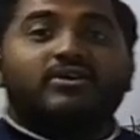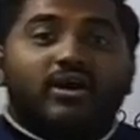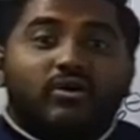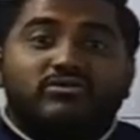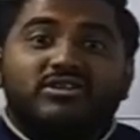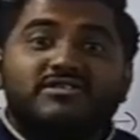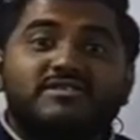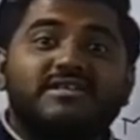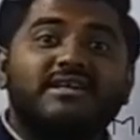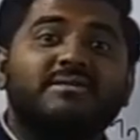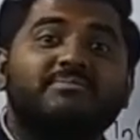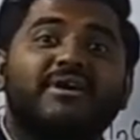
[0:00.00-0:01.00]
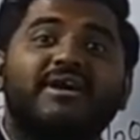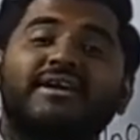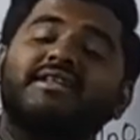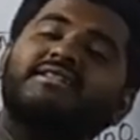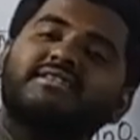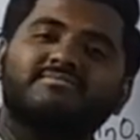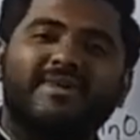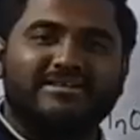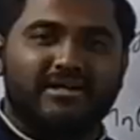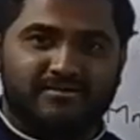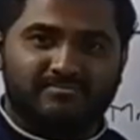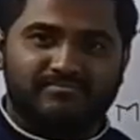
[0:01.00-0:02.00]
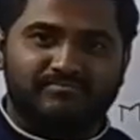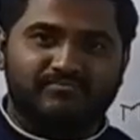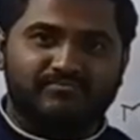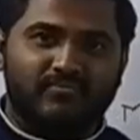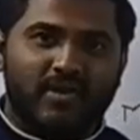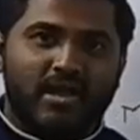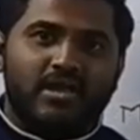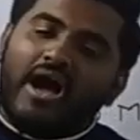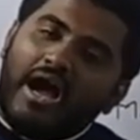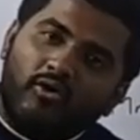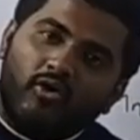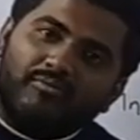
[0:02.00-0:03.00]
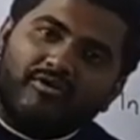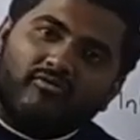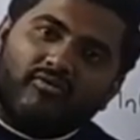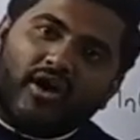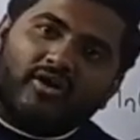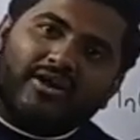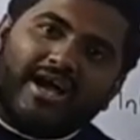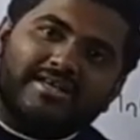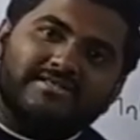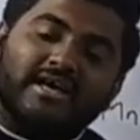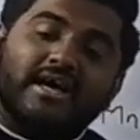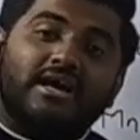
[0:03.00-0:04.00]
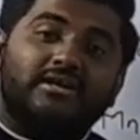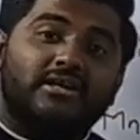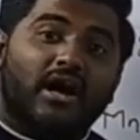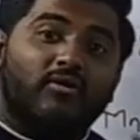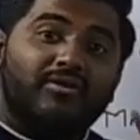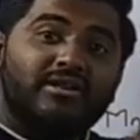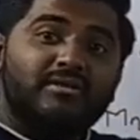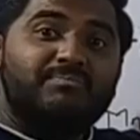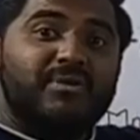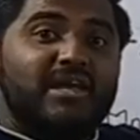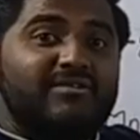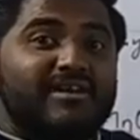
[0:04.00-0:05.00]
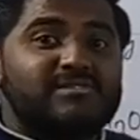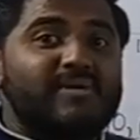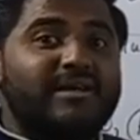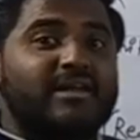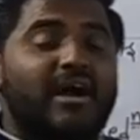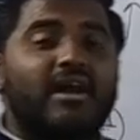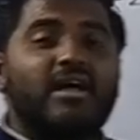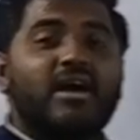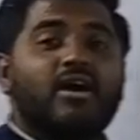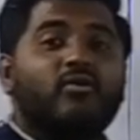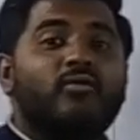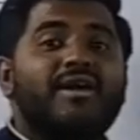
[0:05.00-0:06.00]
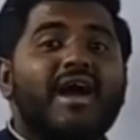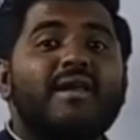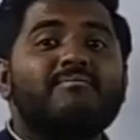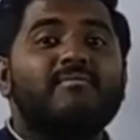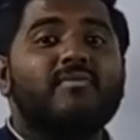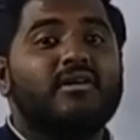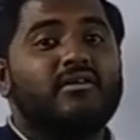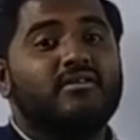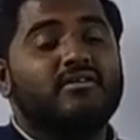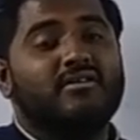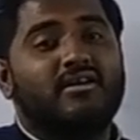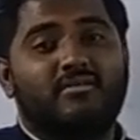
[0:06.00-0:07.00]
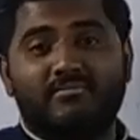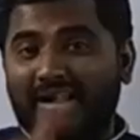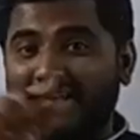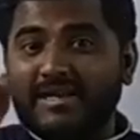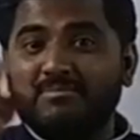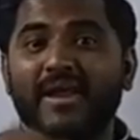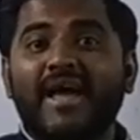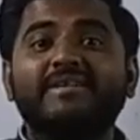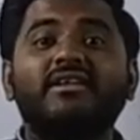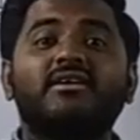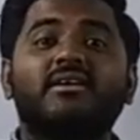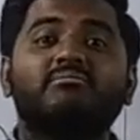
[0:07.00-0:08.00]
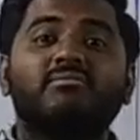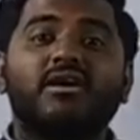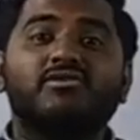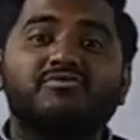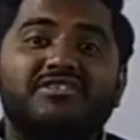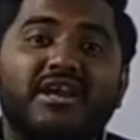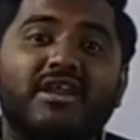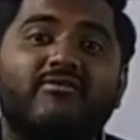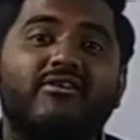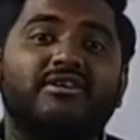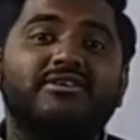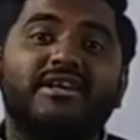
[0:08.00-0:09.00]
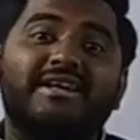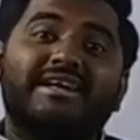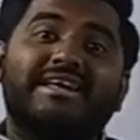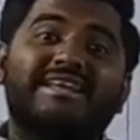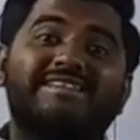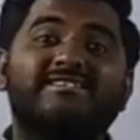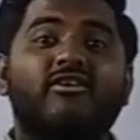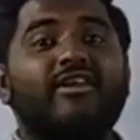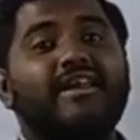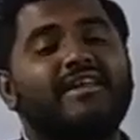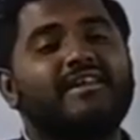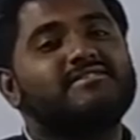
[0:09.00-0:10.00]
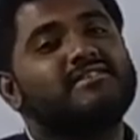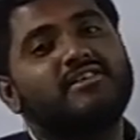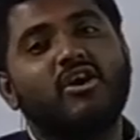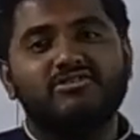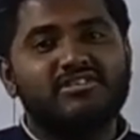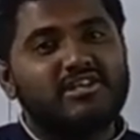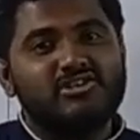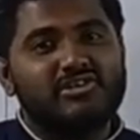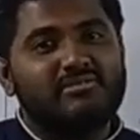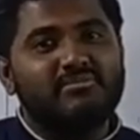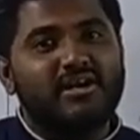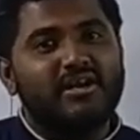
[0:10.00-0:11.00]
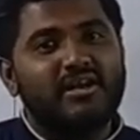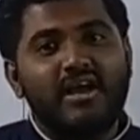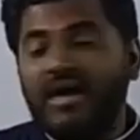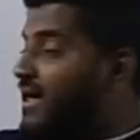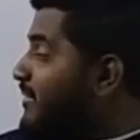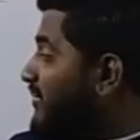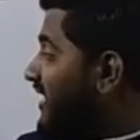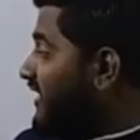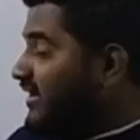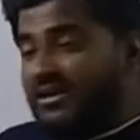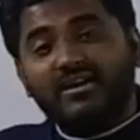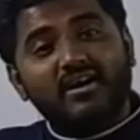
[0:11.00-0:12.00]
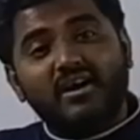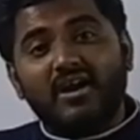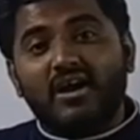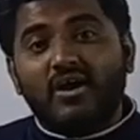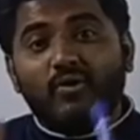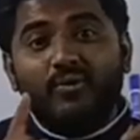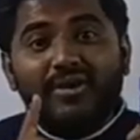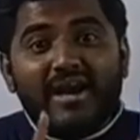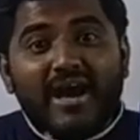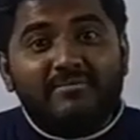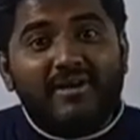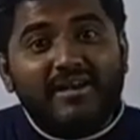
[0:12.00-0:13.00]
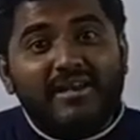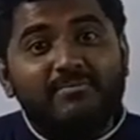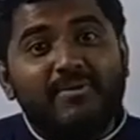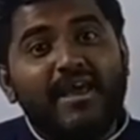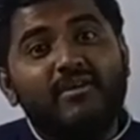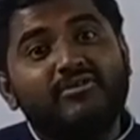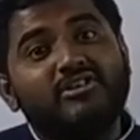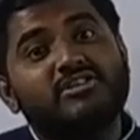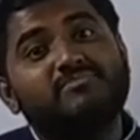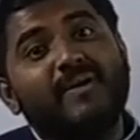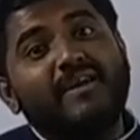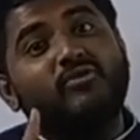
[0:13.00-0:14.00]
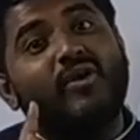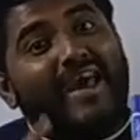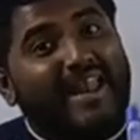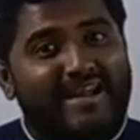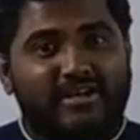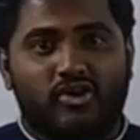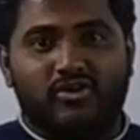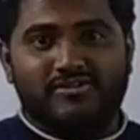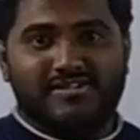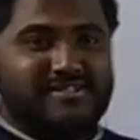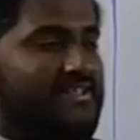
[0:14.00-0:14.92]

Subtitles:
Now this is a different in this method. I hope you followed, guys. Now in the previous method, we are multiplying the numbers which are involved in the decrease or increase in the oxidation number. But here we are multiplying with respect to electrons.